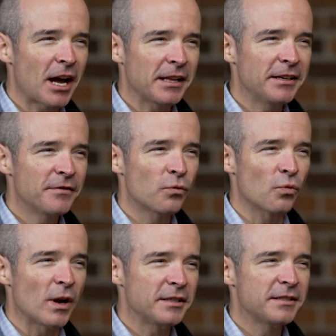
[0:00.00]
I live
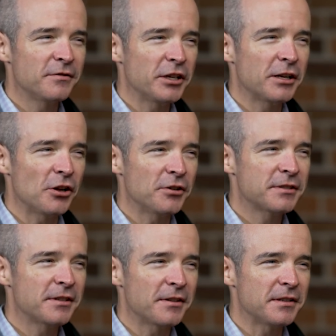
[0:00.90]
relatively
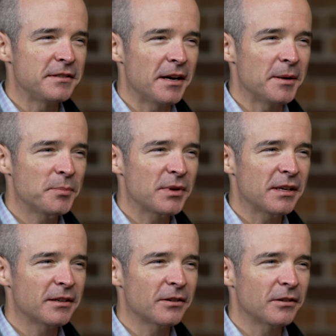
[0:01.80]
close to the dump
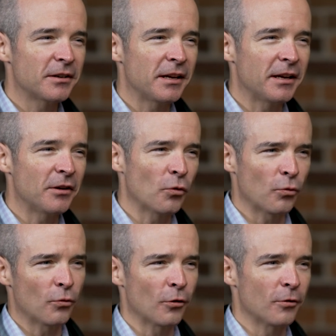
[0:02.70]

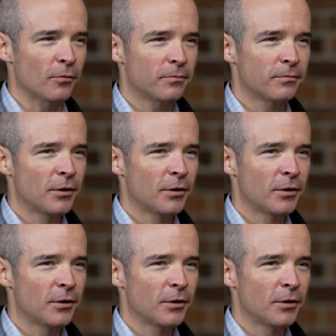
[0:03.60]
or